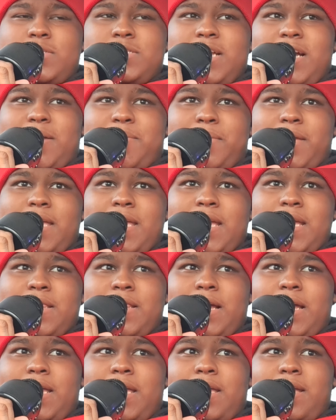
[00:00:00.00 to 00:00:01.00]
it's like, man,
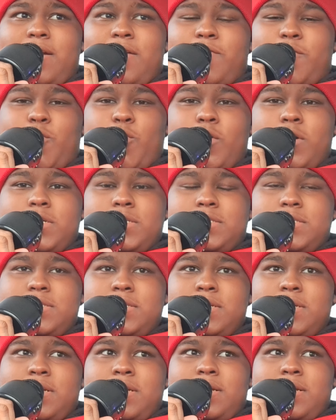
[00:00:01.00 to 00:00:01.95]
like, of course,